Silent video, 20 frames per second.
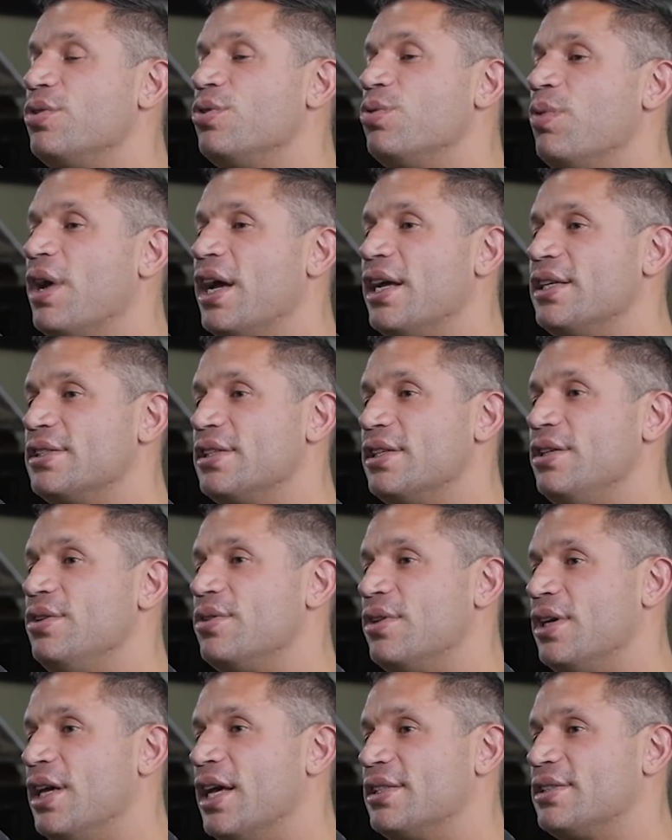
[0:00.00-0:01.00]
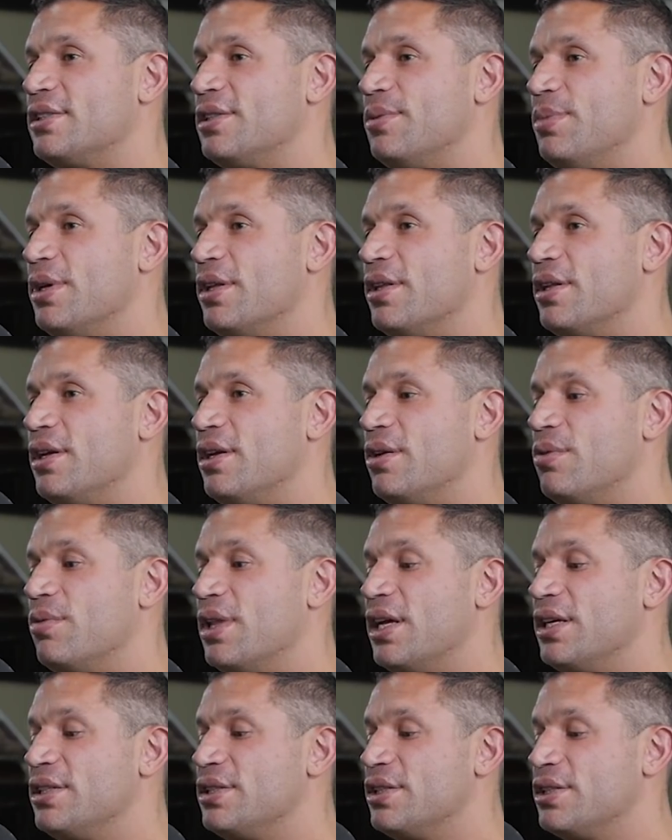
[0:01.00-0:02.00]
the 2 ways that you can get stability in
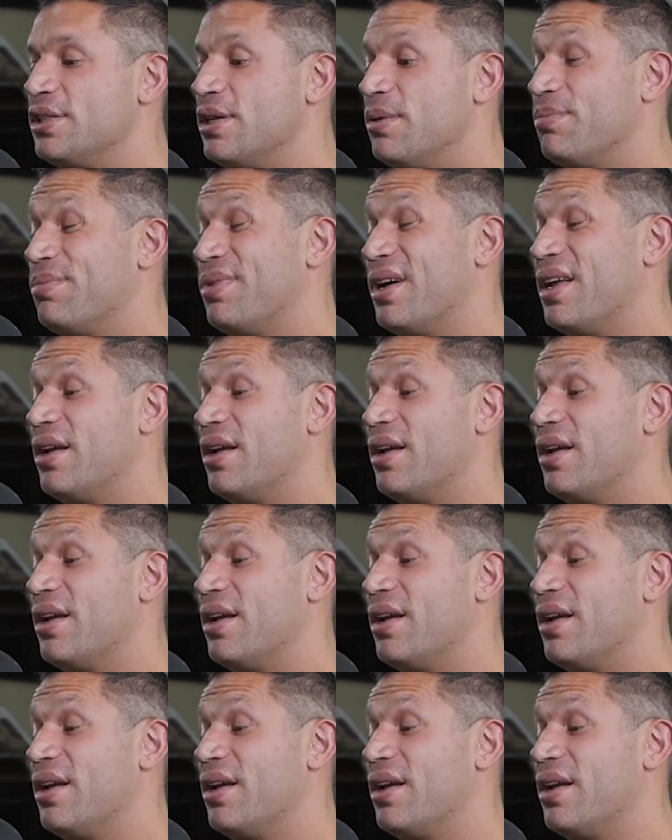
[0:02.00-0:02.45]
a relationship.